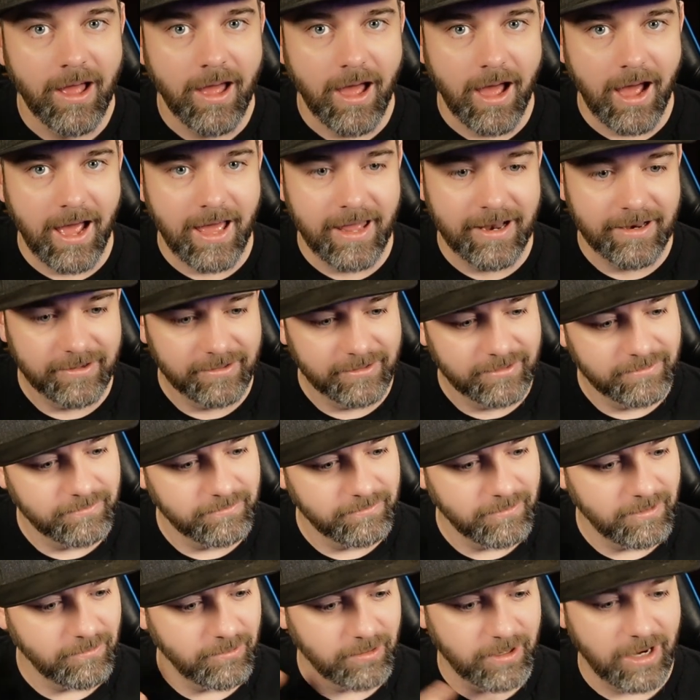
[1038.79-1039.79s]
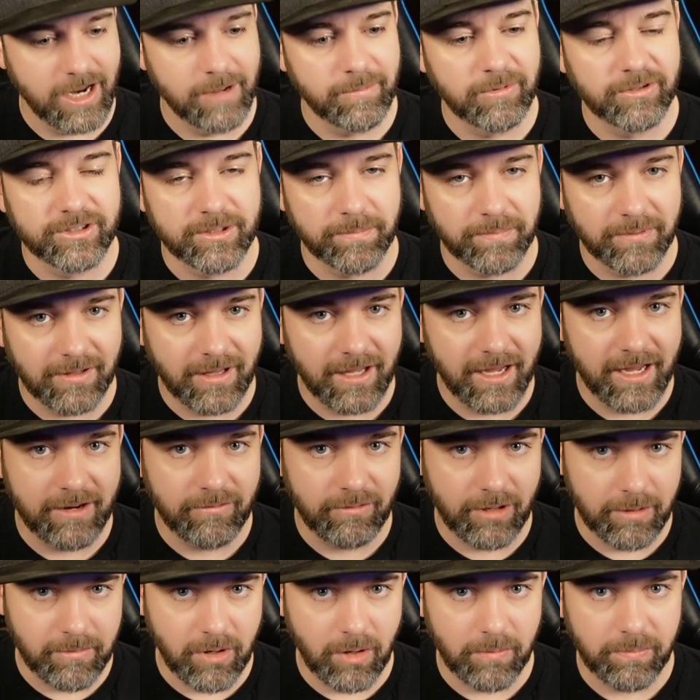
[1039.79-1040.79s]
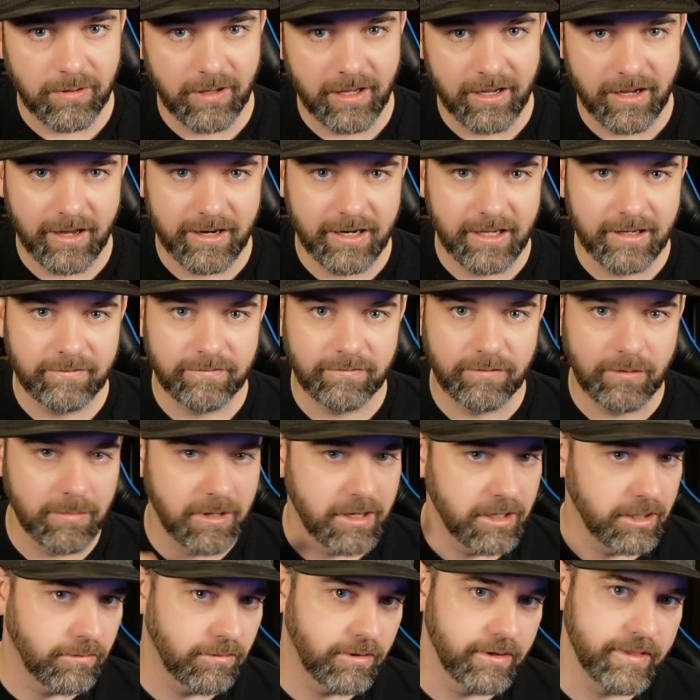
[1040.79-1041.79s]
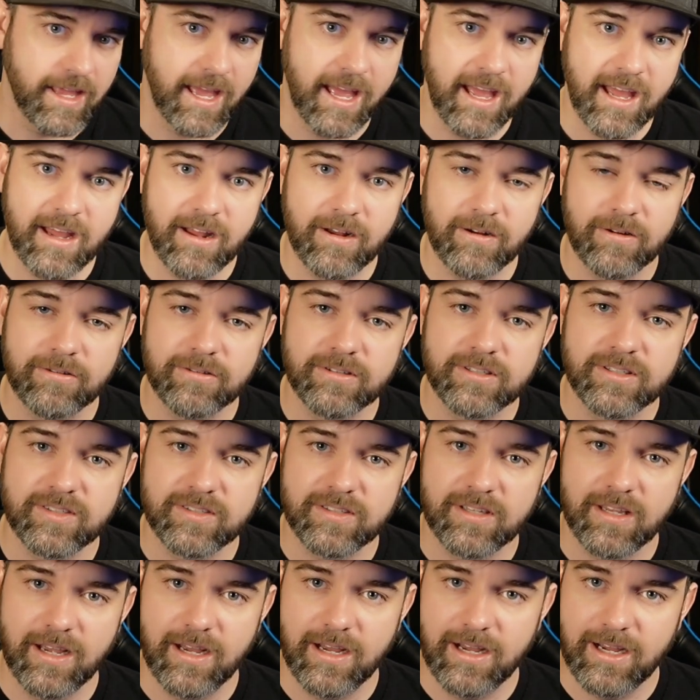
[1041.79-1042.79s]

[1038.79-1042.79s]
and we're able to play, remote play on it from anywhere in the house,